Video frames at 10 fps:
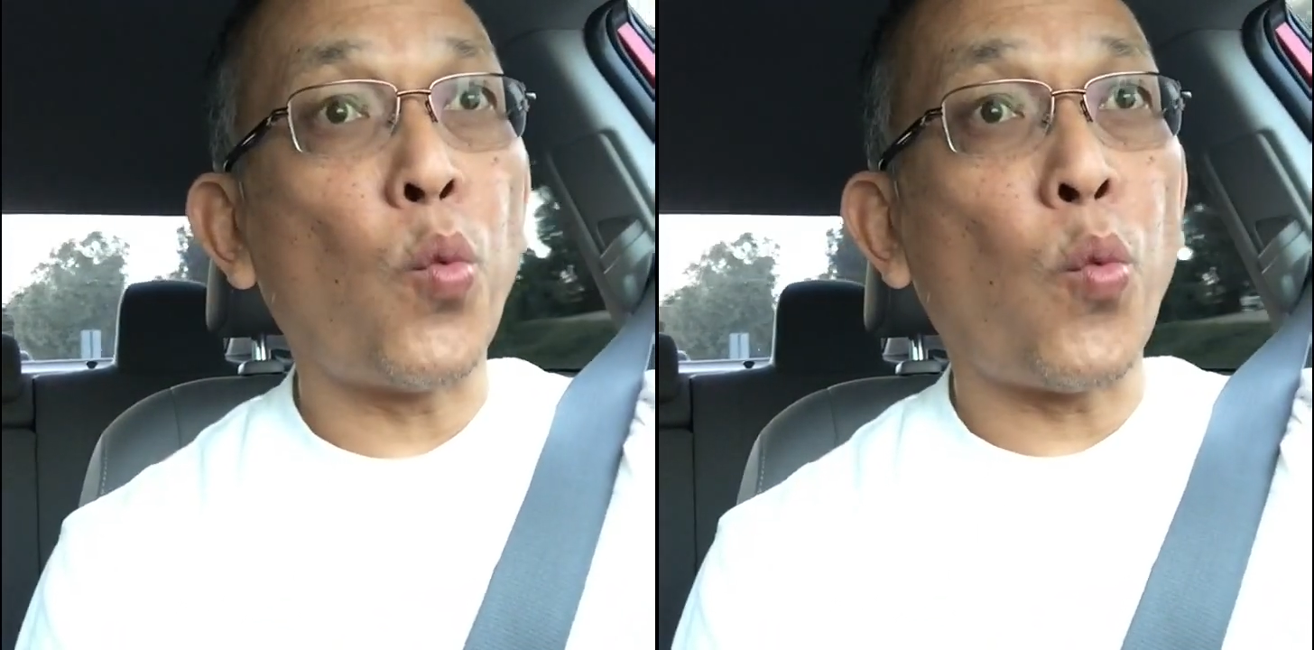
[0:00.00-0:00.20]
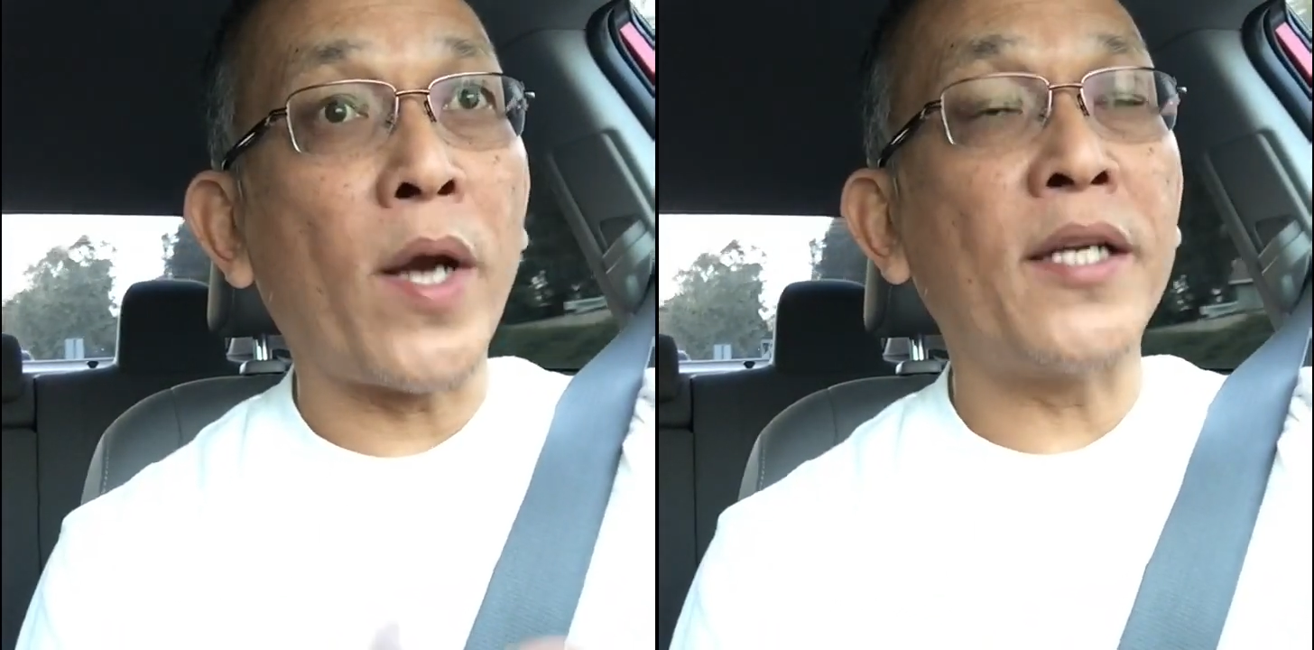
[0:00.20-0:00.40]

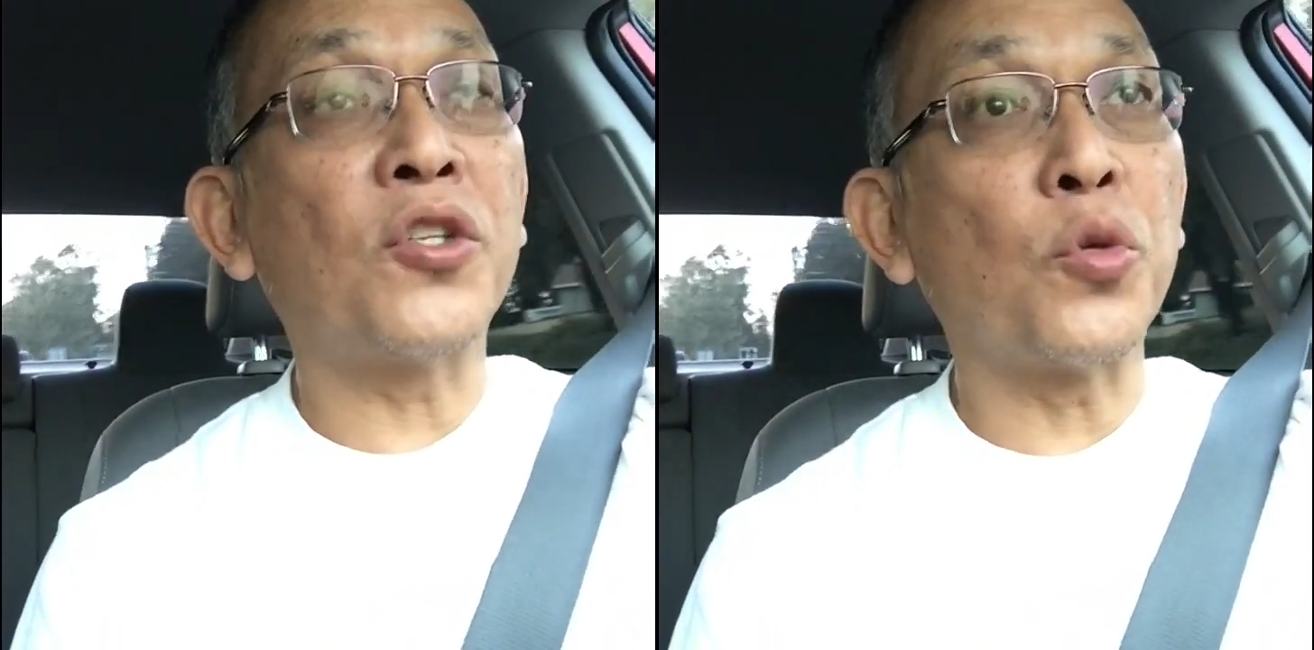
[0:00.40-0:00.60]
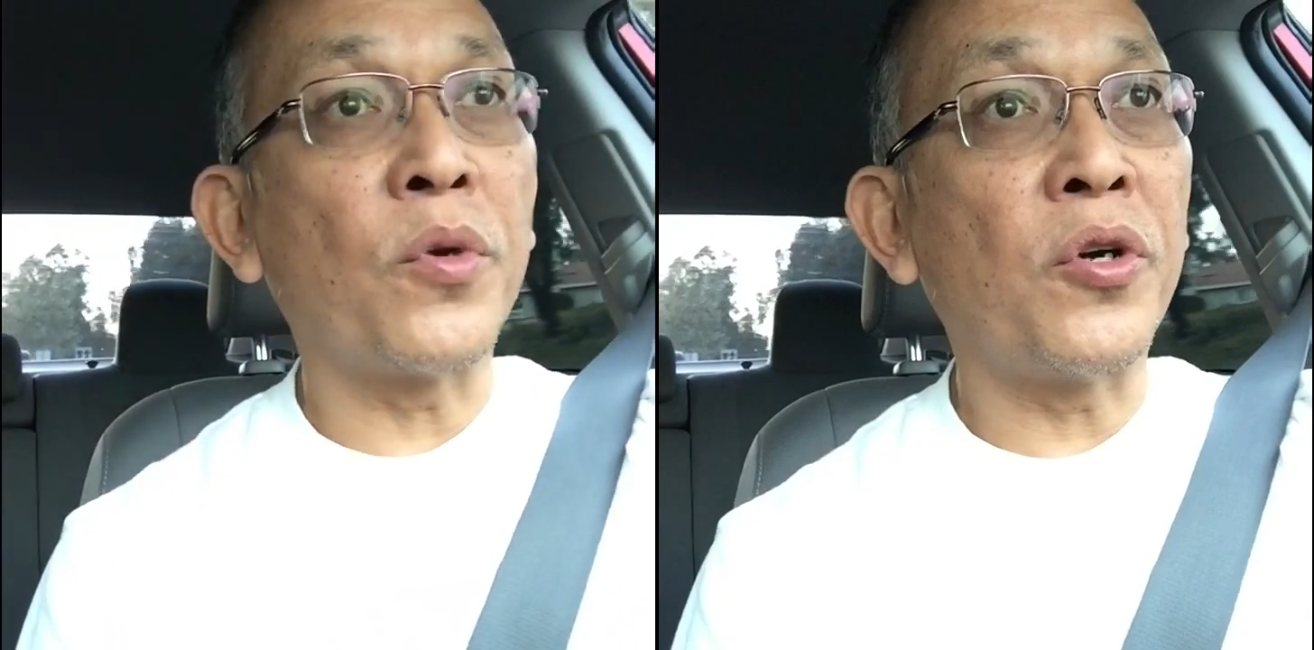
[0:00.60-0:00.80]
what needs
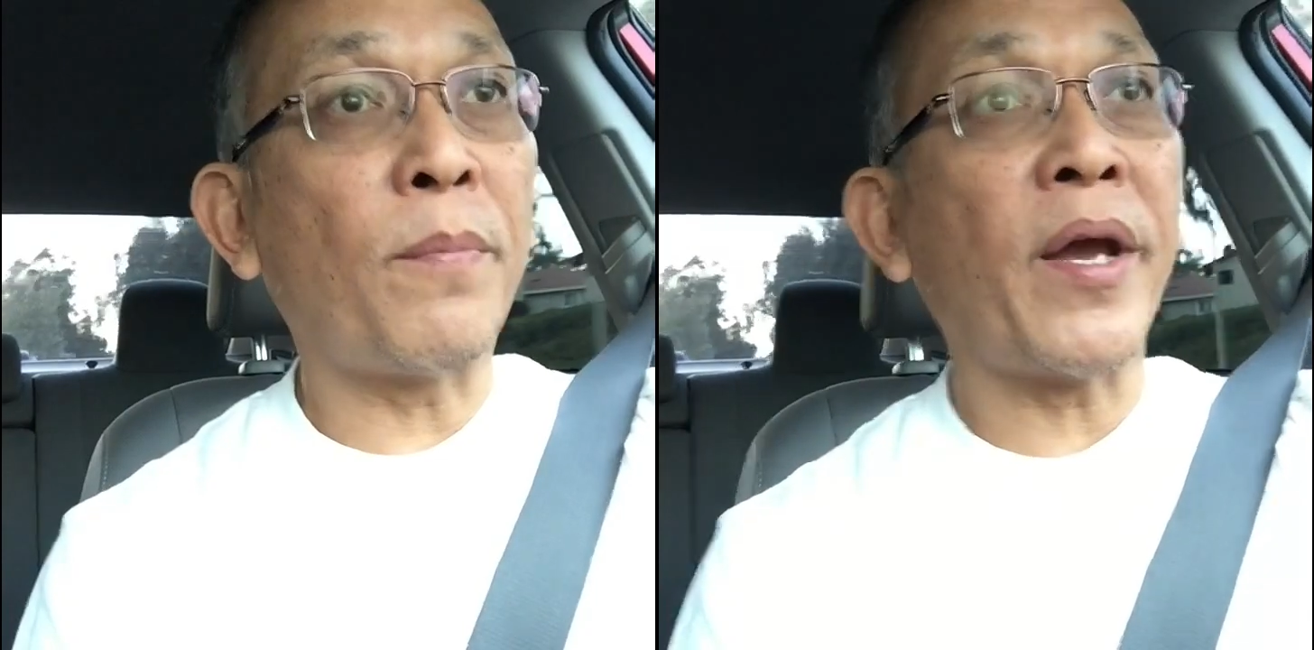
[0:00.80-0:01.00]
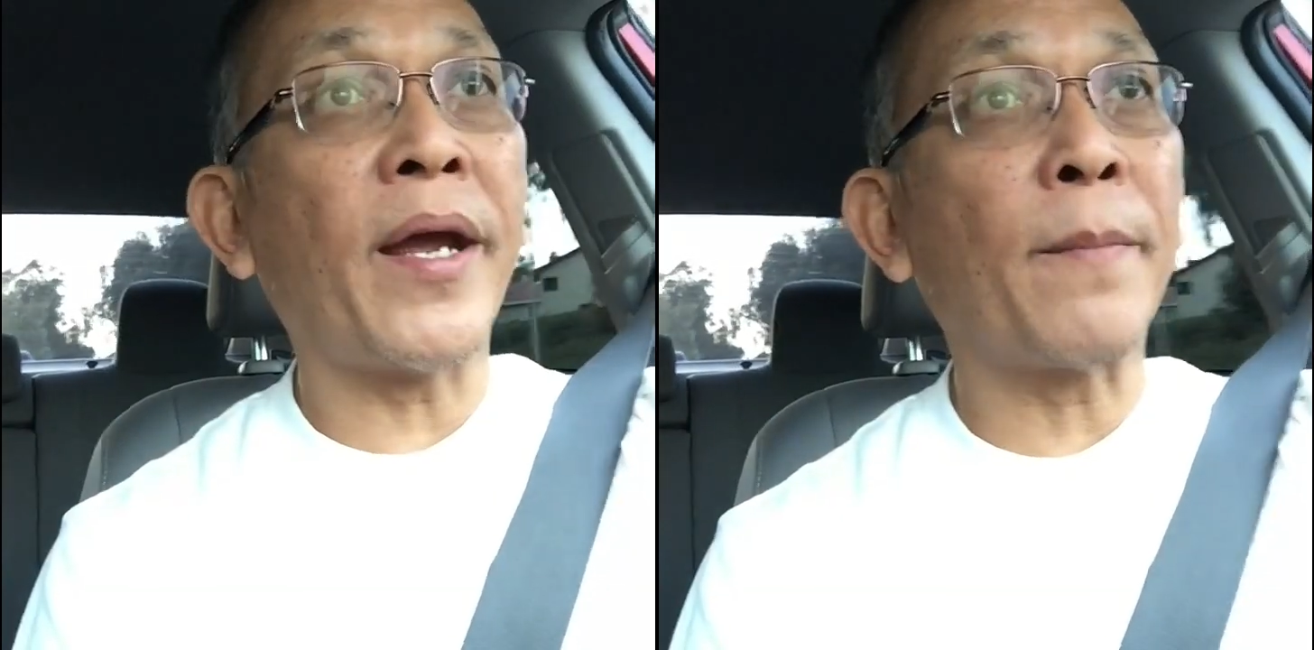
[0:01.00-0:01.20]
to be
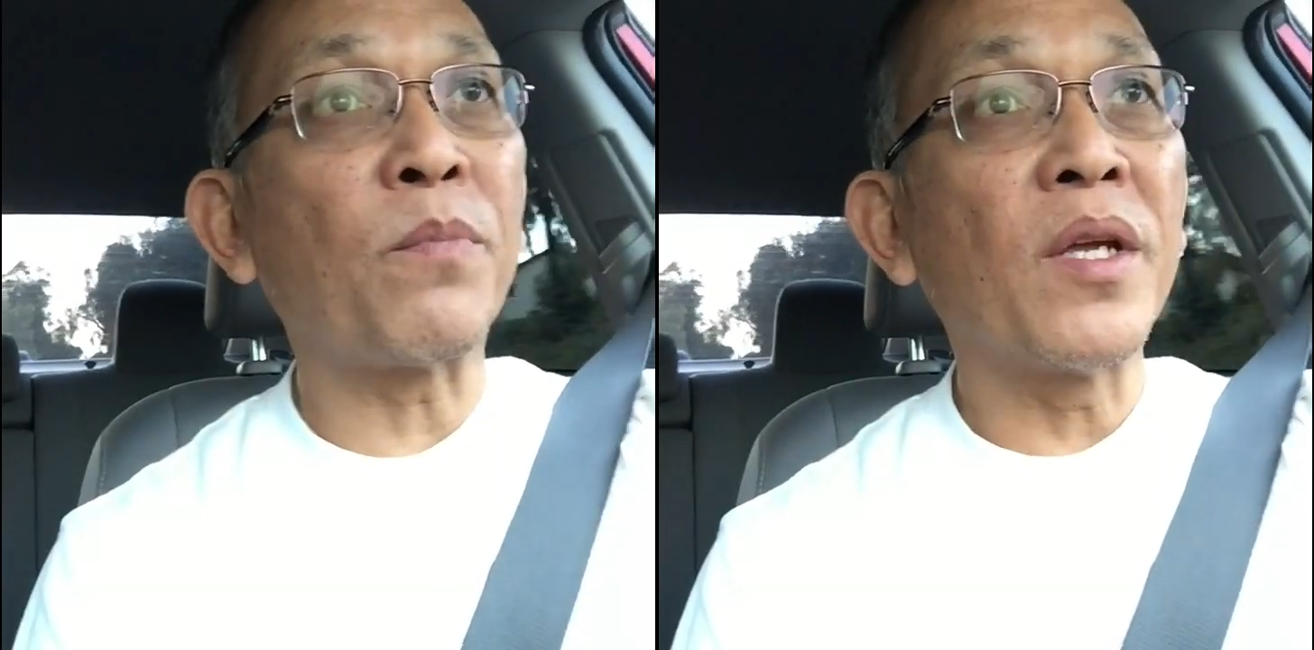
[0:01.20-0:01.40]
repaired.